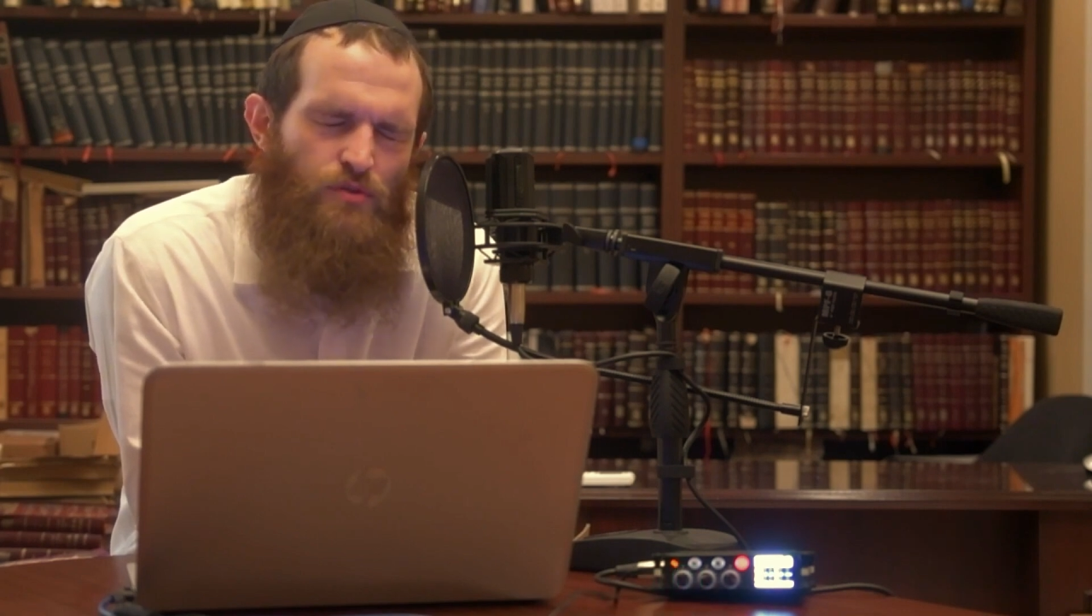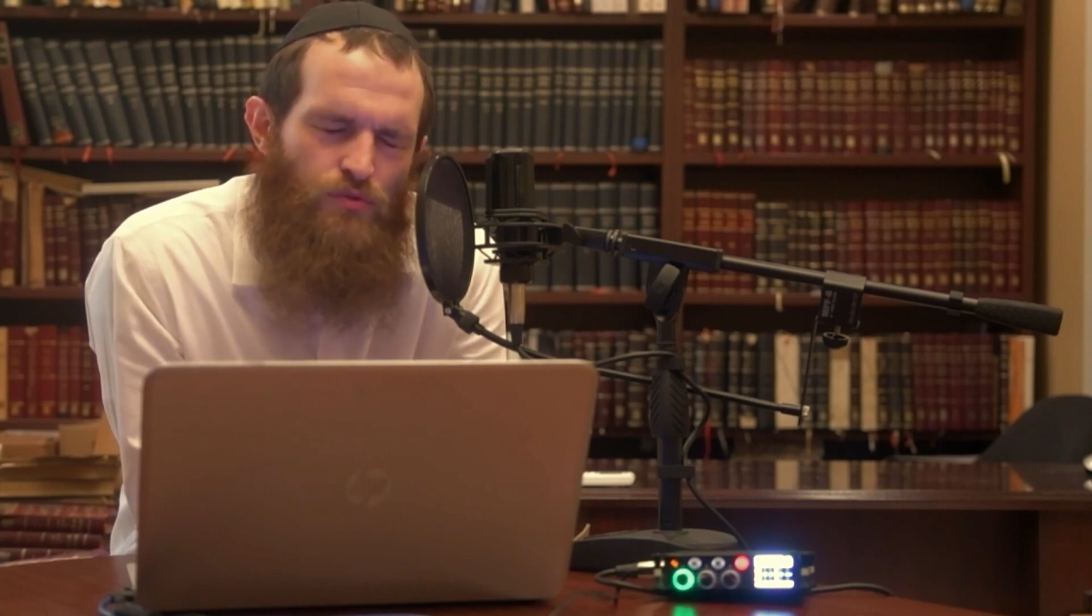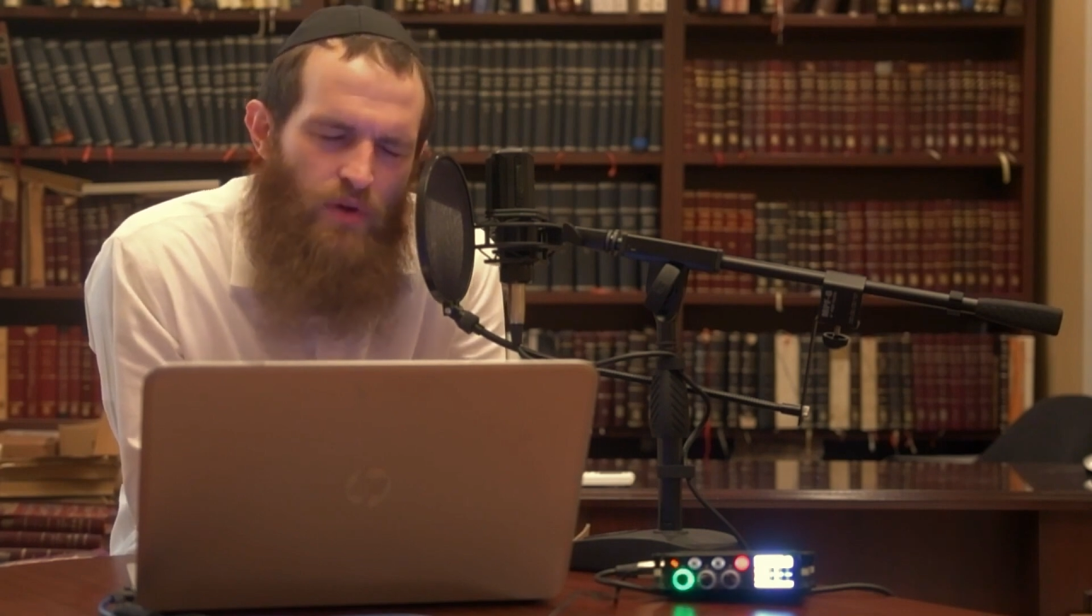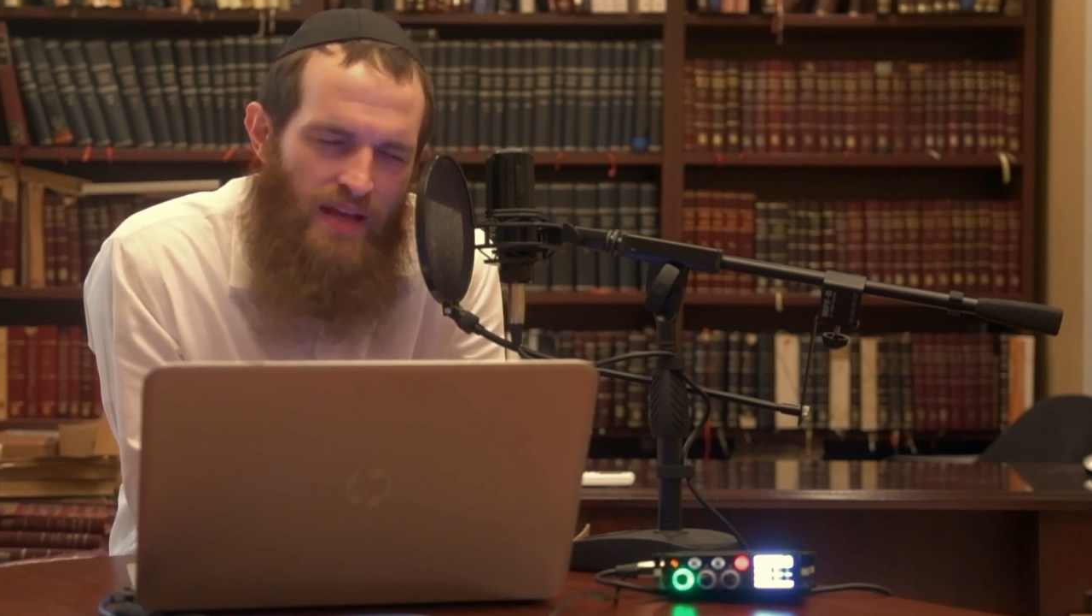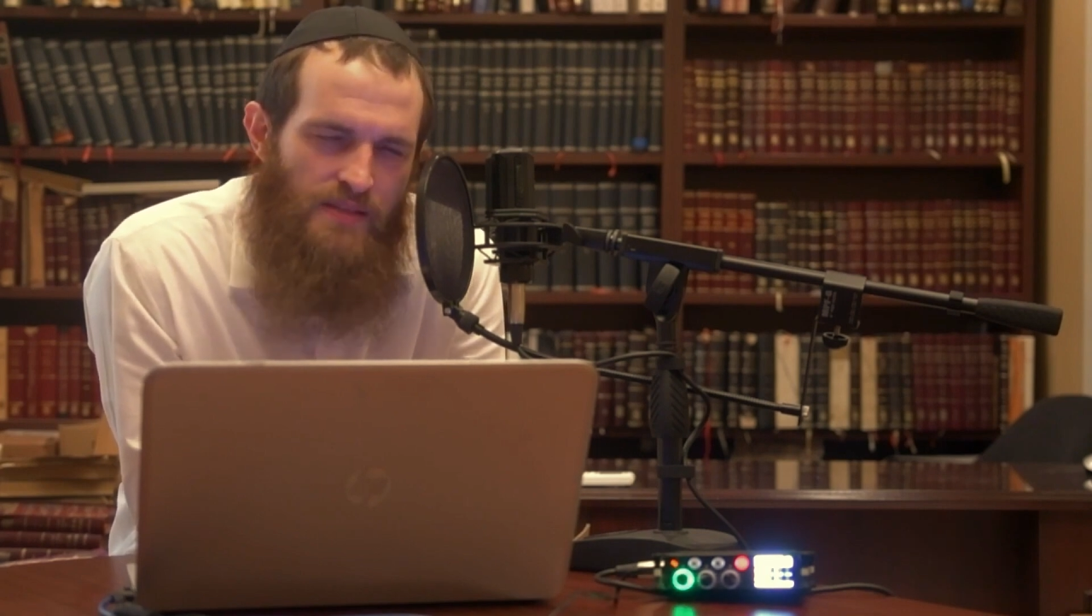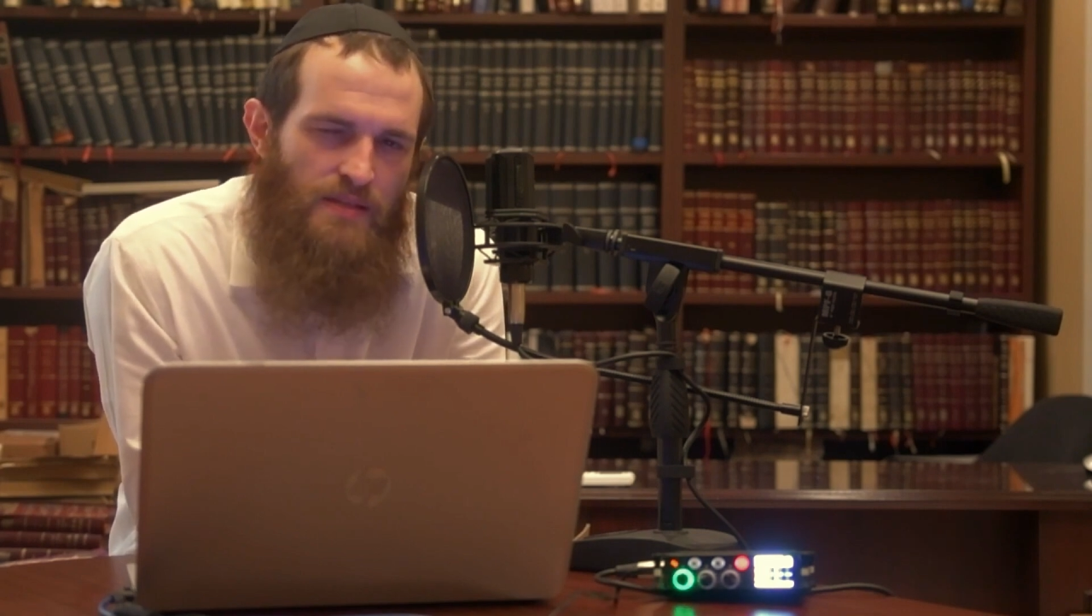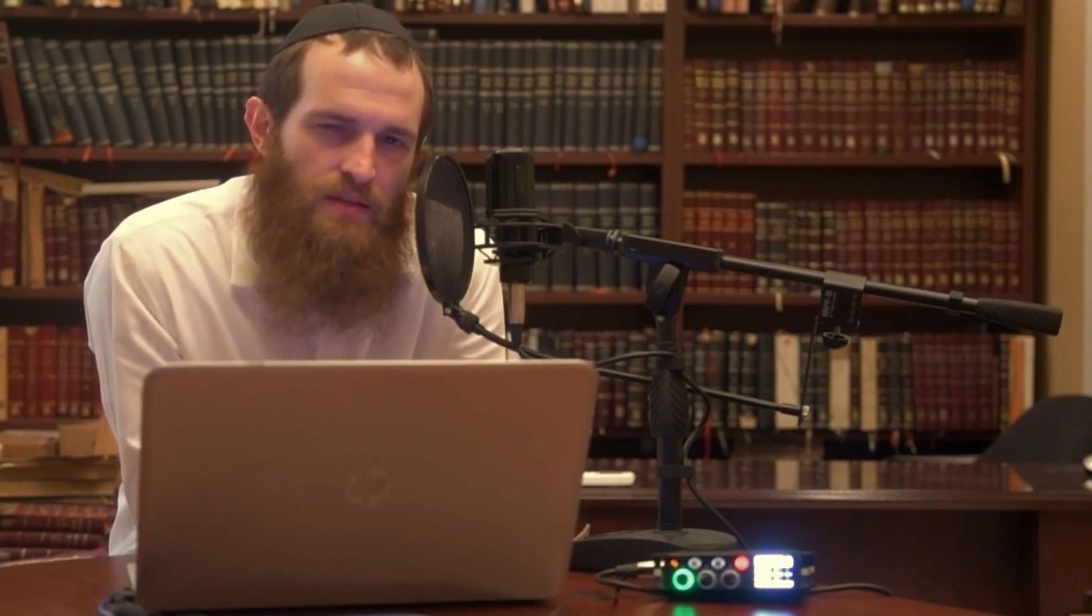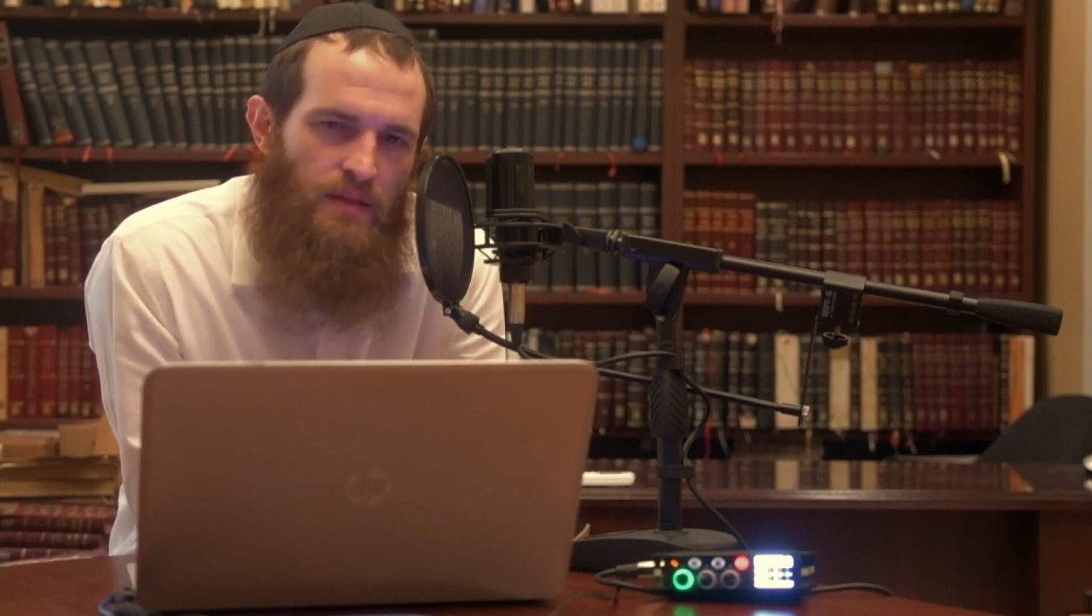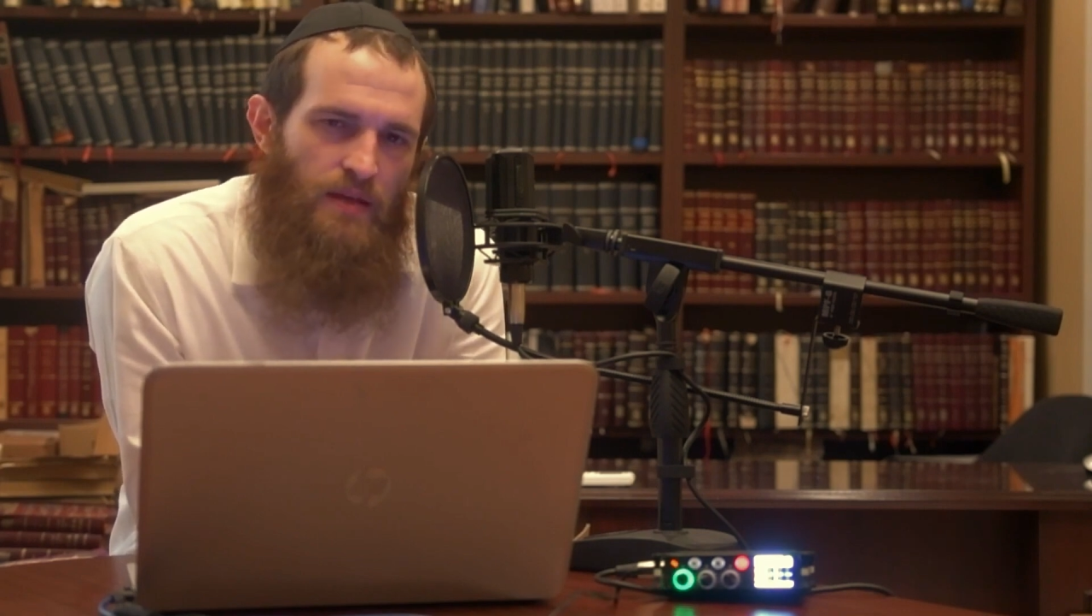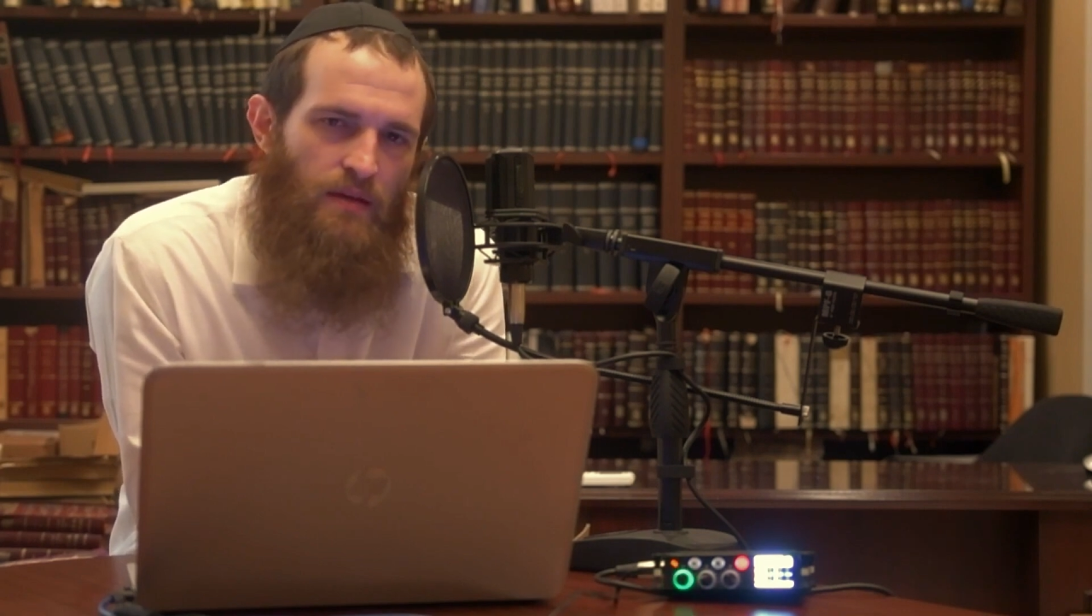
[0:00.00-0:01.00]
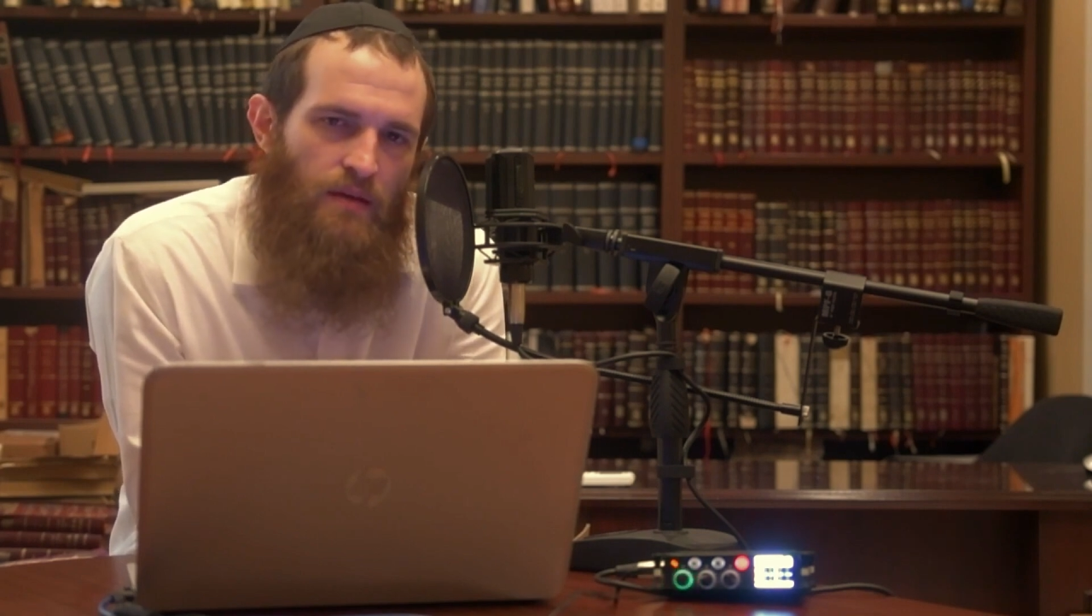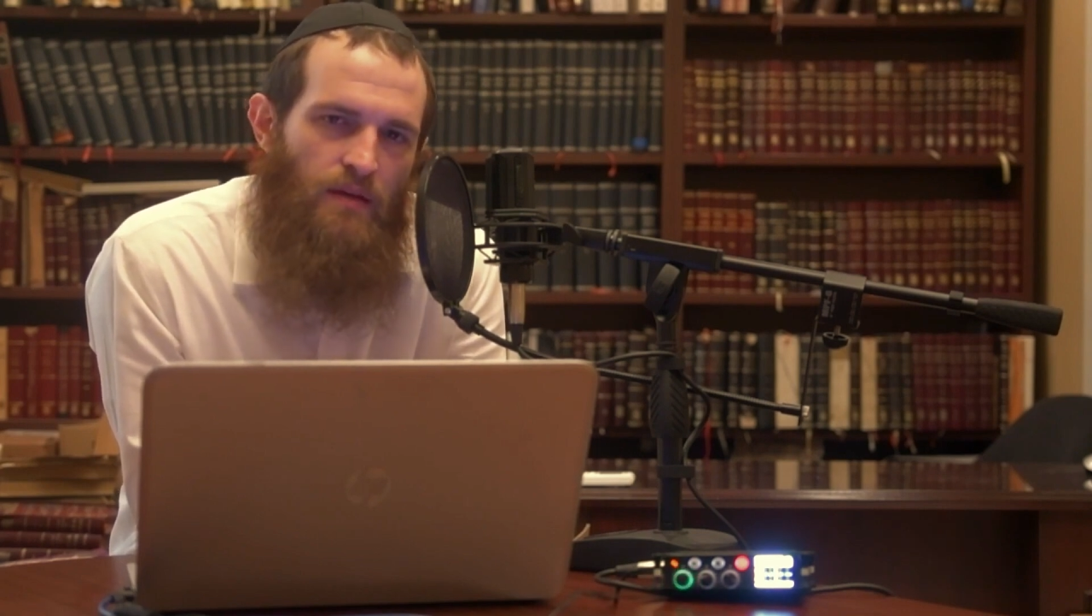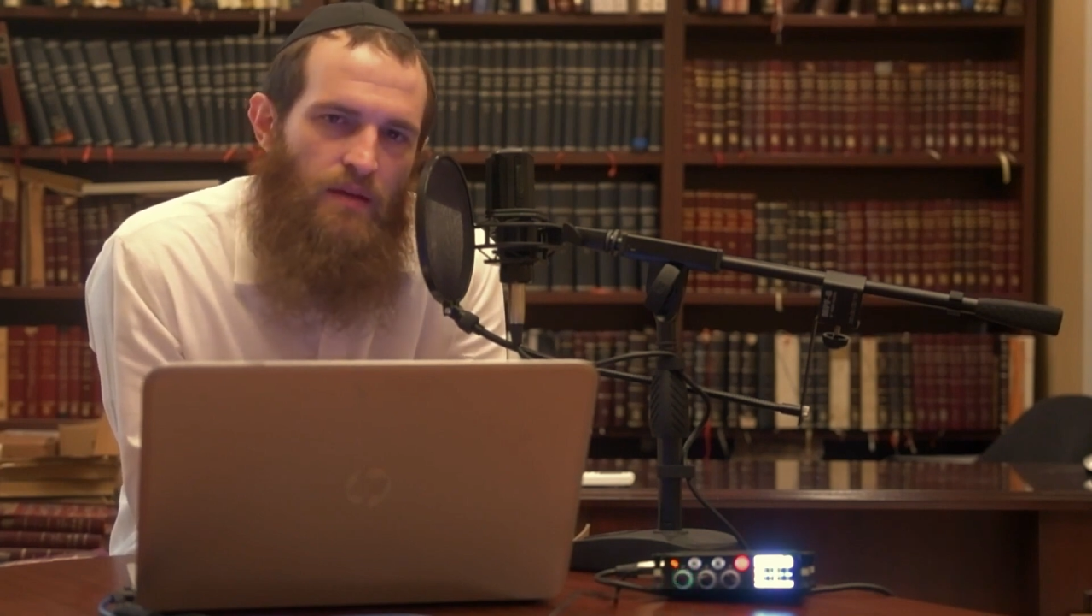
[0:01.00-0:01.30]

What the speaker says: drastically